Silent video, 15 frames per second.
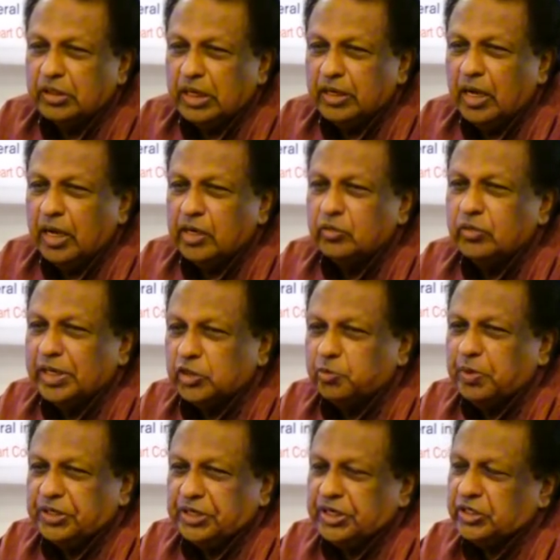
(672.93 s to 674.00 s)
And that is the
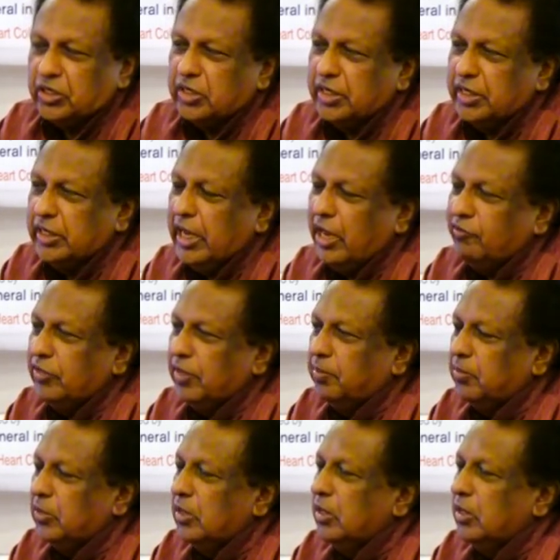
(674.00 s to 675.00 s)
expectation he gave them.